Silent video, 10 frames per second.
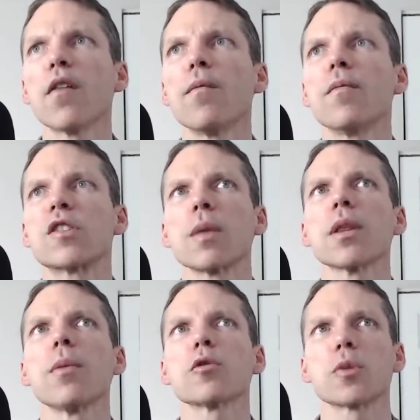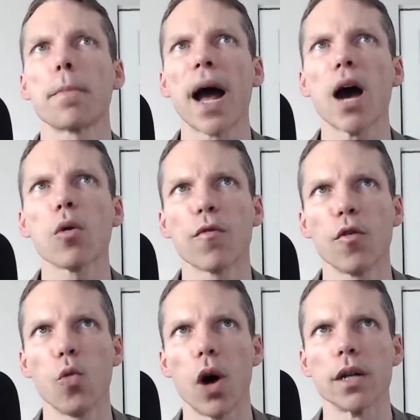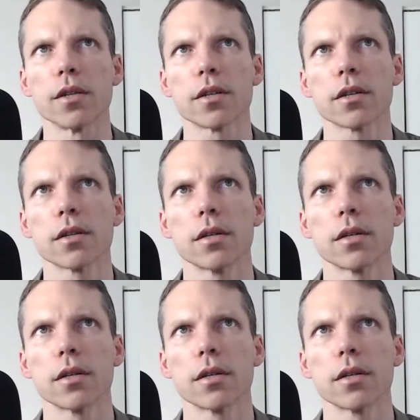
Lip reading: some of the most powerful ones,